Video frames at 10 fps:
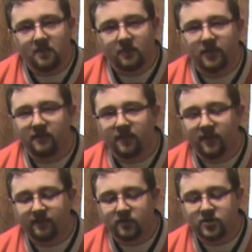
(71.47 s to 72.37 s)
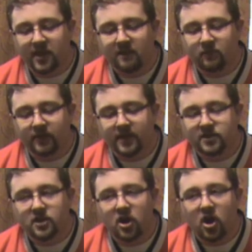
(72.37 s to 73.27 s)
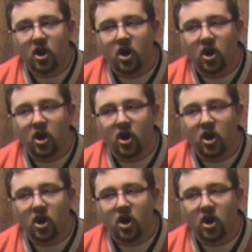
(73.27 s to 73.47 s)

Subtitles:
but their very first game release